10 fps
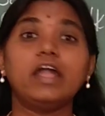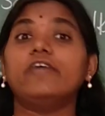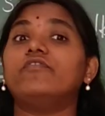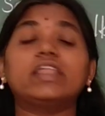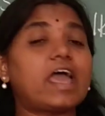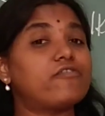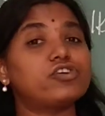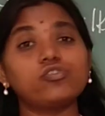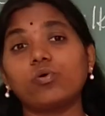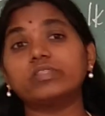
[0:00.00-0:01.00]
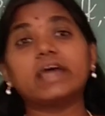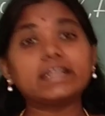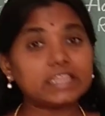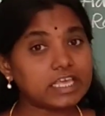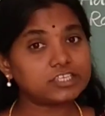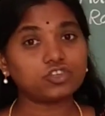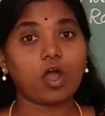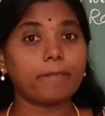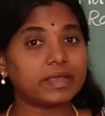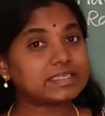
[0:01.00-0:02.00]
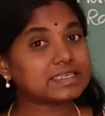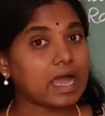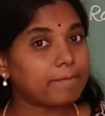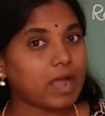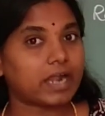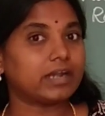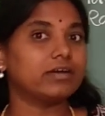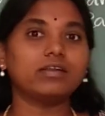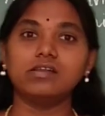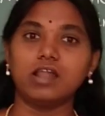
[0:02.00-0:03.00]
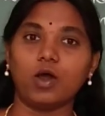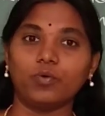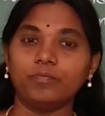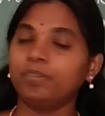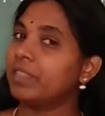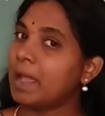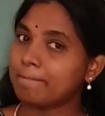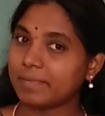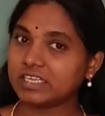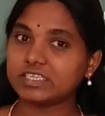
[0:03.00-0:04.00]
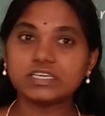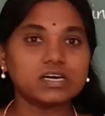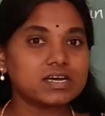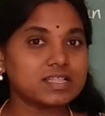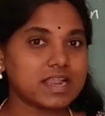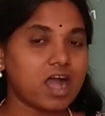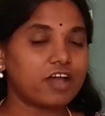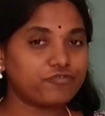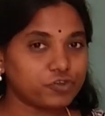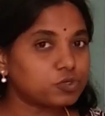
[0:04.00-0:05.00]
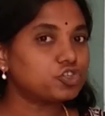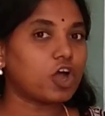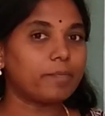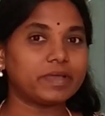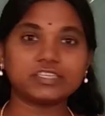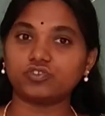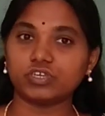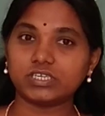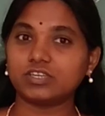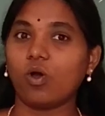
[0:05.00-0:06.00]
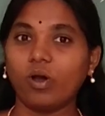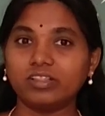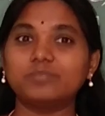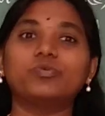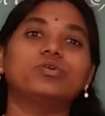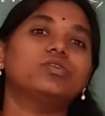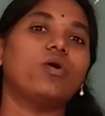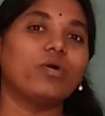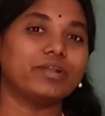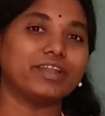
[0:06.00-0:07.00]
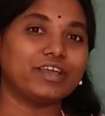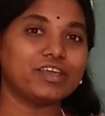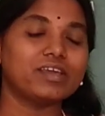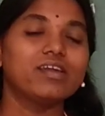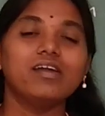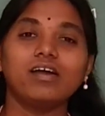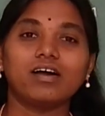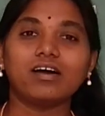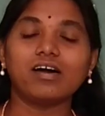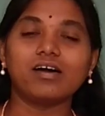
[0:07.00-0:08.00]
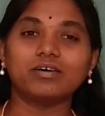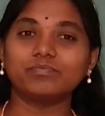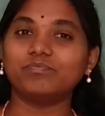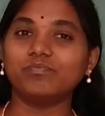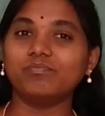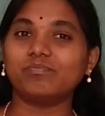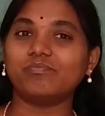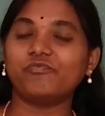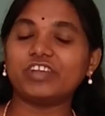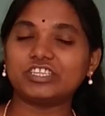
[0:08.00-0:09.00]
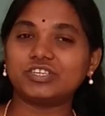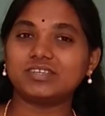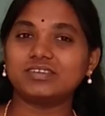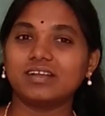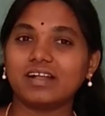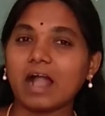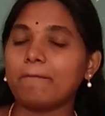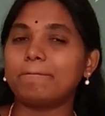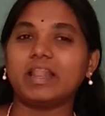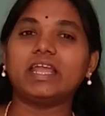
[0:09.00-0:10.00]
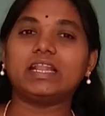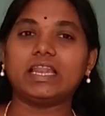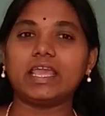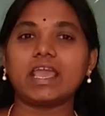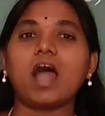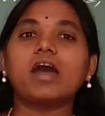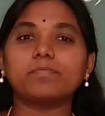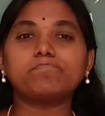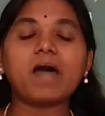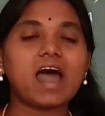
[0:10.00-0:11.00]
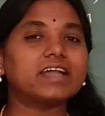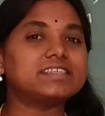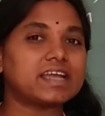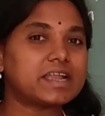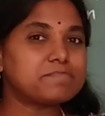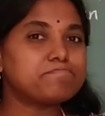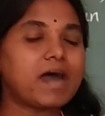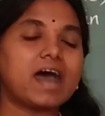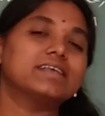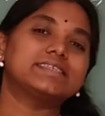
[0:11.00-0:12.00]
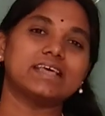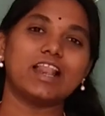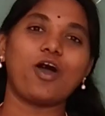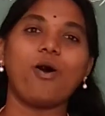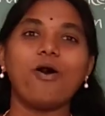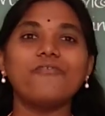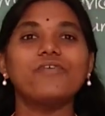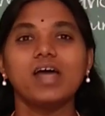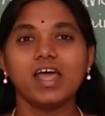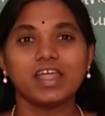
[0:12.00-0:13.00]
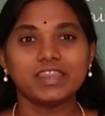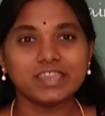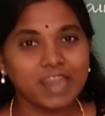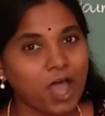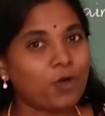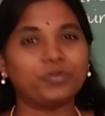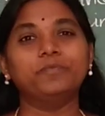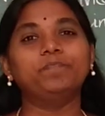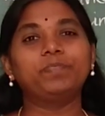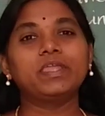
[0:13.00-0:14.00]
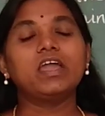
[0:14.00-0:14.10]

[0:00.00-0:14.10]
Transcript: We never know that these topics come under noun, but here there are few topics written on the board already which completely are part and parcel of noun.